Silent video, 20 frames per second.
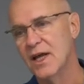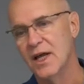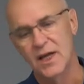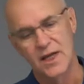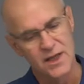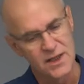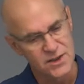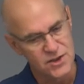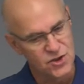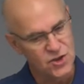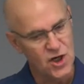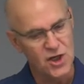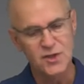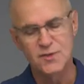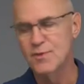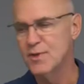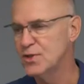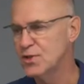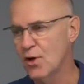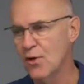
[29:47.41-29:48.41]
His
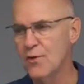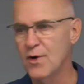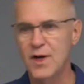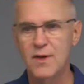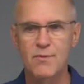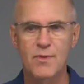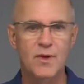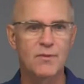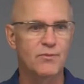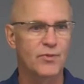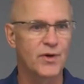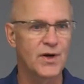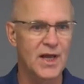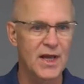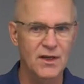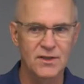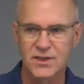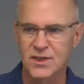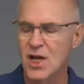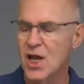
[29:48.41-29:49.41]
judgment's already been
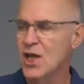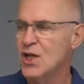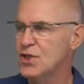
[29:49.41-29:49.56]
pronounced.